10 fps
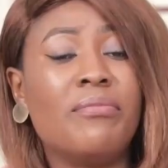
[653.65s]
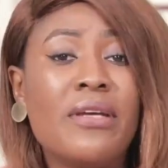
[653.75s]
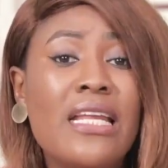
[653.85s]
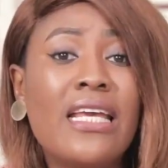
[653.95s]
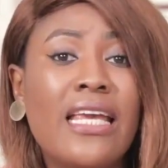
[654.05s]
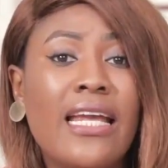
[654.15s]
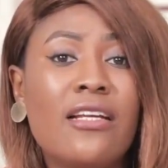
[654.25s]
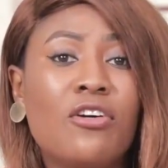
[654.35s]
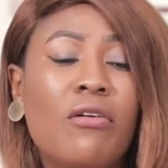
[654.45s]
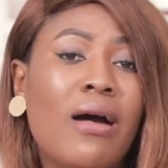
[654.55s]
Benin
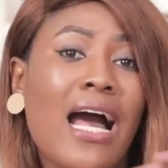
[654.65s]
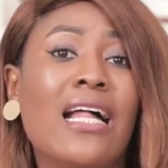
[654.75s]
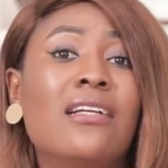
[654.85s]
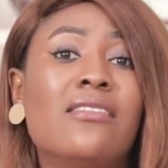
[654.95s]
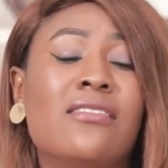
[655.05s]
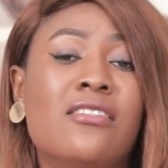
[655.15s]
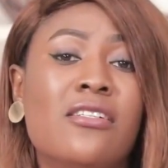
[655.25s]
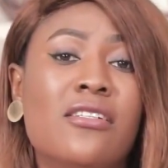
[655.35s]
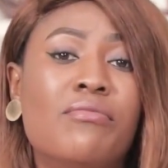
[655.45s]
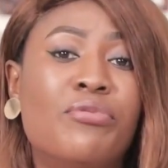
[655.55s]
Kingdom and
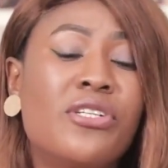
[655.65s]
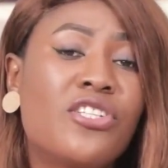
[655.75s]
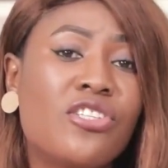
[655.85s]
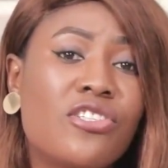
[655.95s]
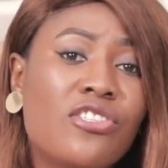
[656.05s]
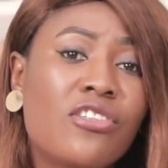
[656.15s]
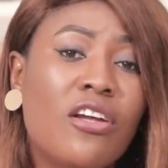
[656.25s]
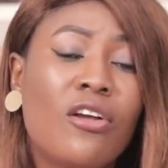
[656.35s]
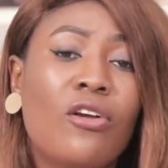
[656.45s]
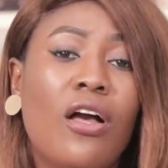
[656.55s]
the British
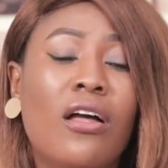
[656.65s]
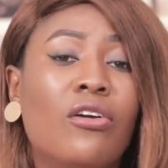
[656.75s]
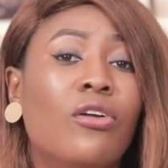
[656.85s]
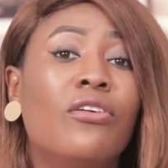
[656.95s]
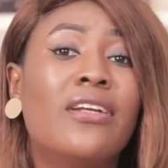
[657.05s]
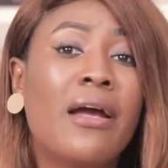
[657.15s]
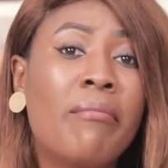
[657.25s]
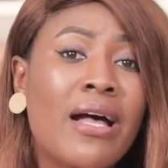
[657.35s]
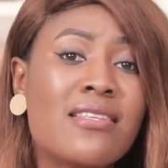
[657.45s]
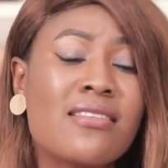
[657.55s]
uh, colonial
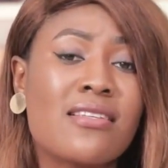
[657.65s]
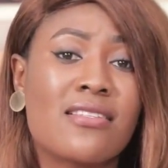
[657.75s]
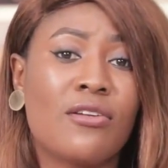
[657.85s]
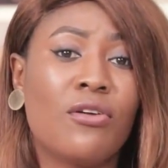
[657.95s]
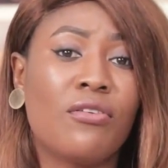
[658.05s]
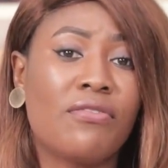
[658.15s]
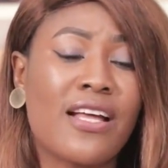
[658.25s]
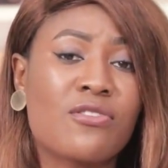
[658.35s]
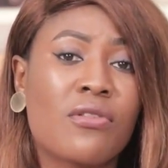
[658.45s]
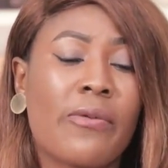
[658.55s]
masters and all of
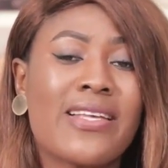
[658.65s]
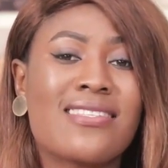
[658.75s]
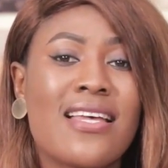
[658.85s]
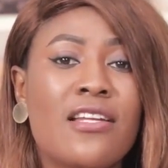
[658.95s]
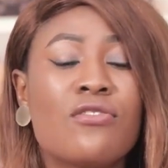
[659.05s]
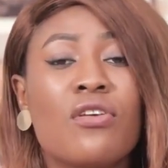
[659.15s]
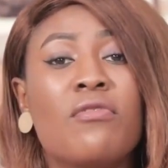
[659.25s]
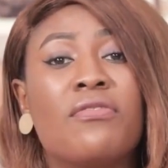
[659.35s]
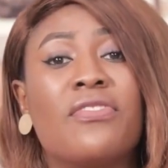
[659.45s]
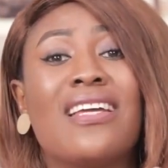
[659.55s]
that. So they were selling some
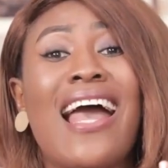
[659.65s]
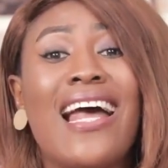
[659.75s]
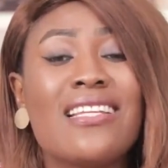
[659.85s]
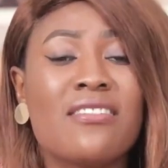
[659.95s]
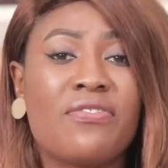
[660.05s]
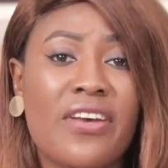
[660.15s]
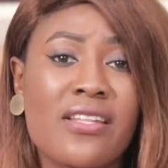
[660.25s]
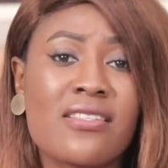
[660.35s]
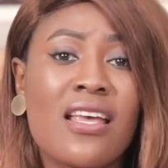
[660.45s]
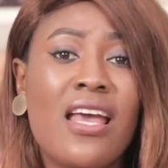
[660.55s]
of the
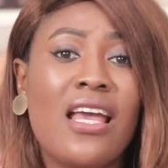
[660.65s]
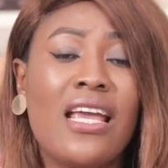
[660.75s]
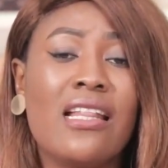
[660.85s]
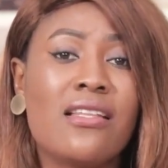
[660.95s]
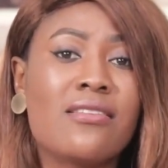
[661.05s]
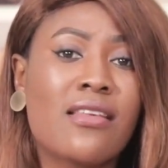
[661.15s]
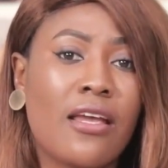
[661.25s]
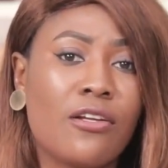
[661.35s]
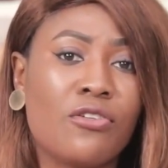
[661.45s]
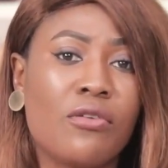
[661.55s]
artifacts in these
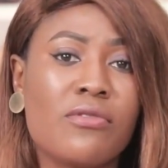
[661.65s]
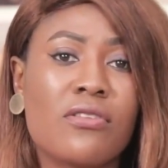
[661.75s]
kingdoms, you